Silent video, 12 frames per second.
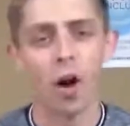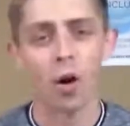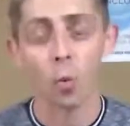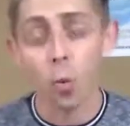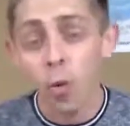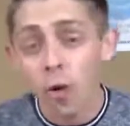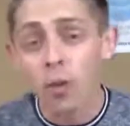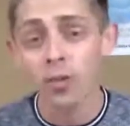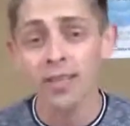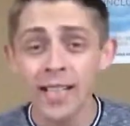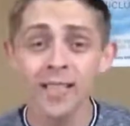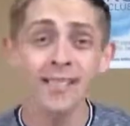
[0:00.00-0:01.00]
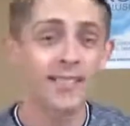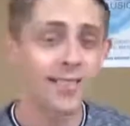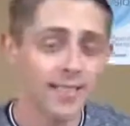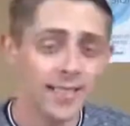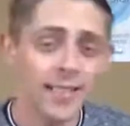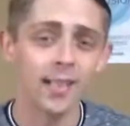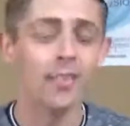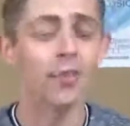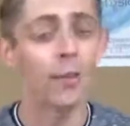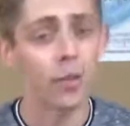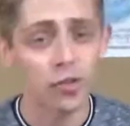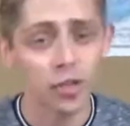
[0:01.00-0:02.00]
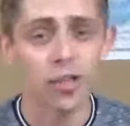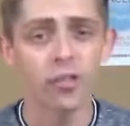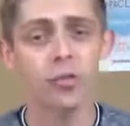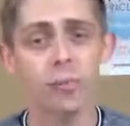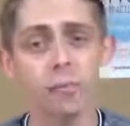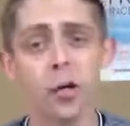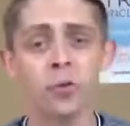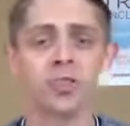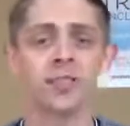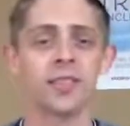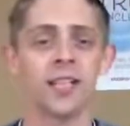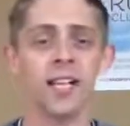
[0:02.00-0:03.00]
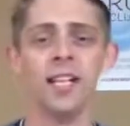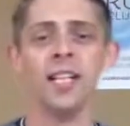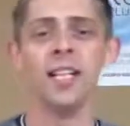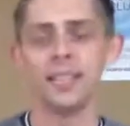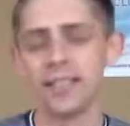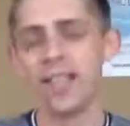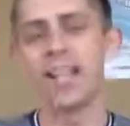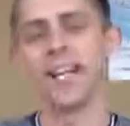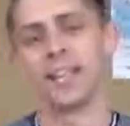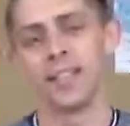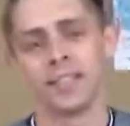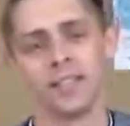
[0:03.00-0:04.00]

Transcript: our world needs to see from the church most today.